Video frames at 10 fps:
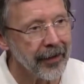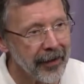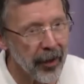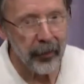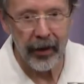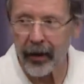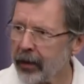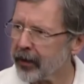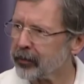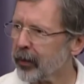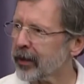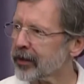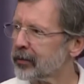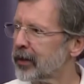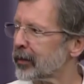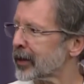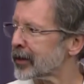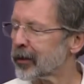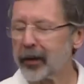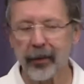That, mean, that probably doesn't mean much
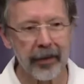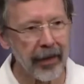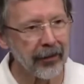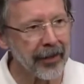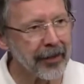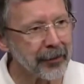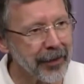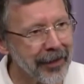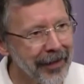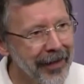to people nowadays, but